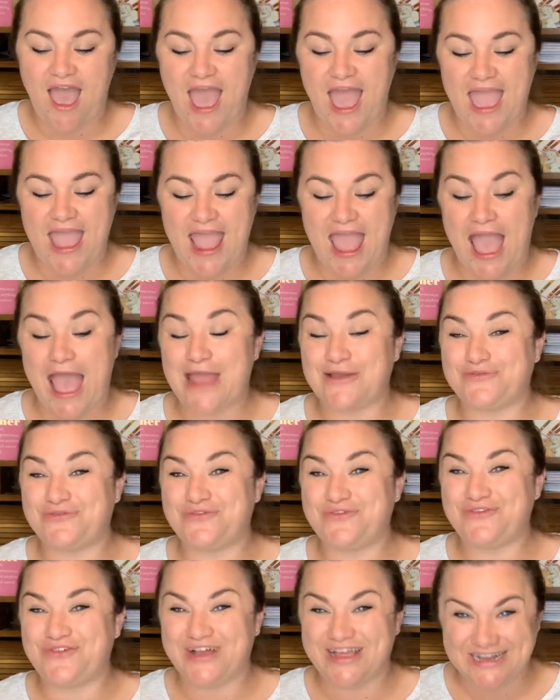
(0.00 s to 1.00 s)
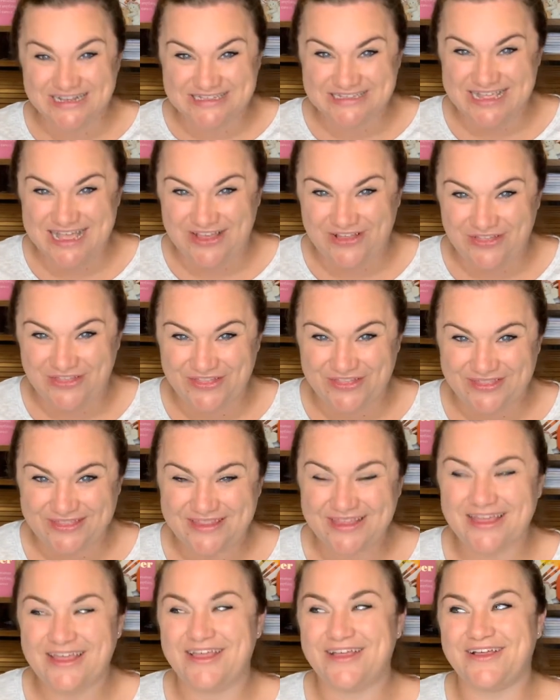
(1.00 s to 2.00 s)
I had one sale
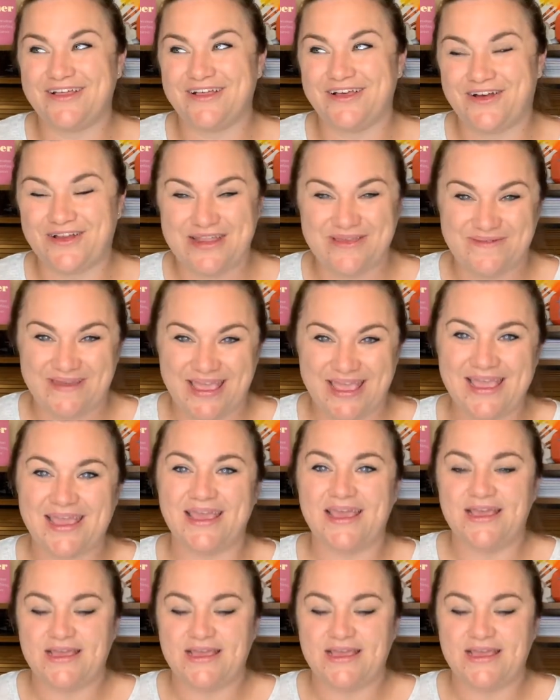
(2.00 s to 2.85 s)
on eBay,